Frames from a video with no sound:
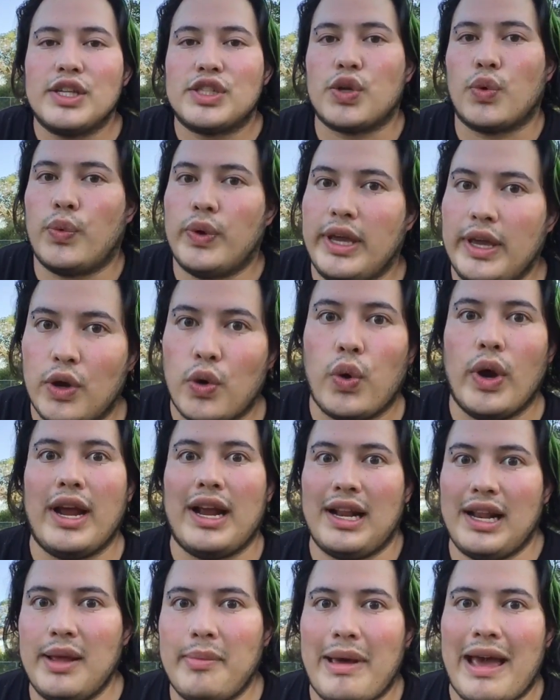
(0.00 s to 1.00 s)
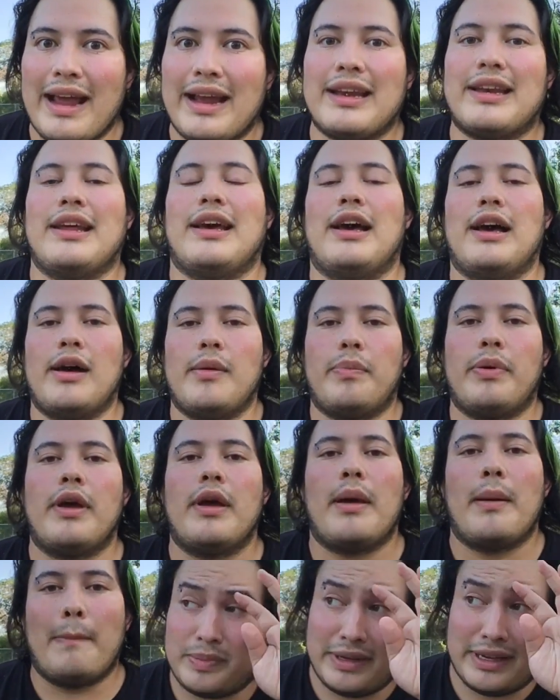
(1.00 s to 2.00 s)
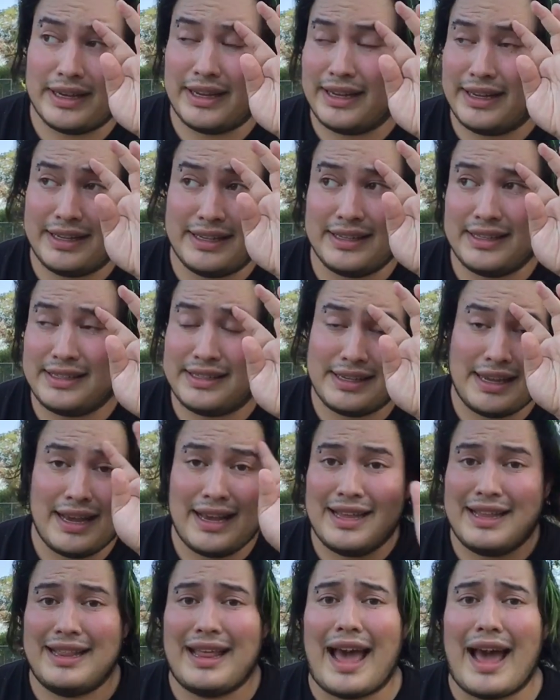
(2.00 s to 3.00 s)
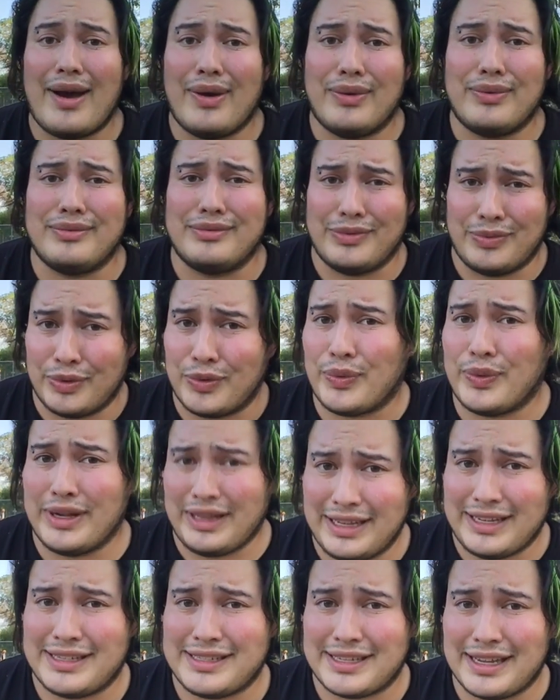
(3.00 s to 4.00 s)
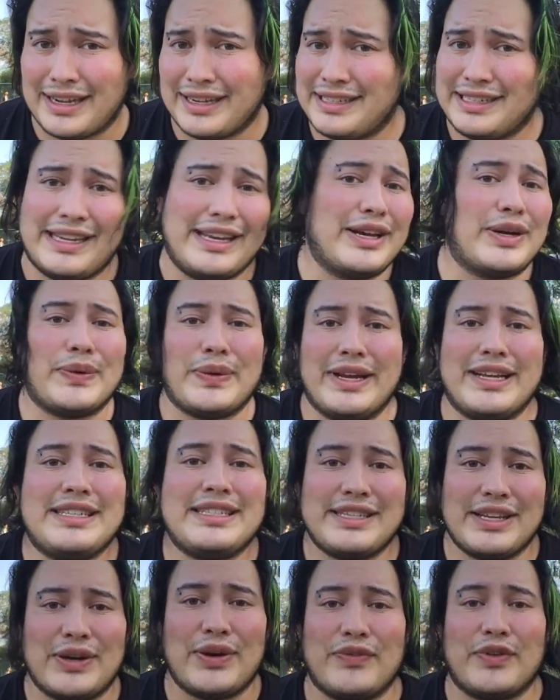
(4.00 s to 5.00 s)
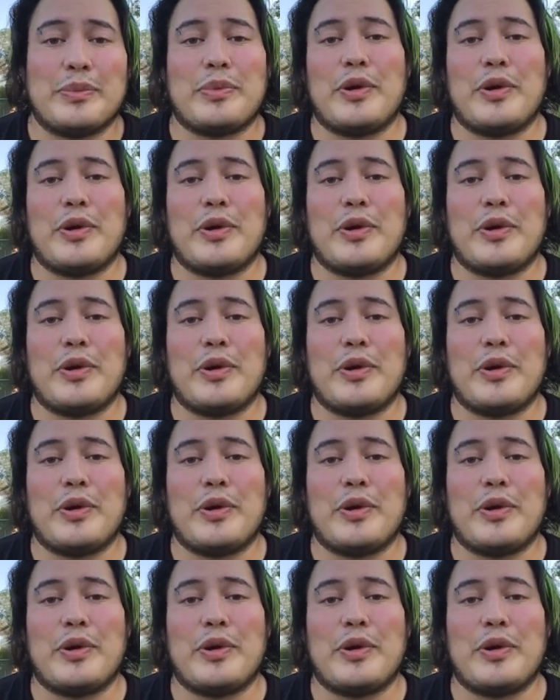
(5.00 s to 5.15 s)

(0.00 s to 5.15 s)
So we quickly backed up because that would really suck to get arrested over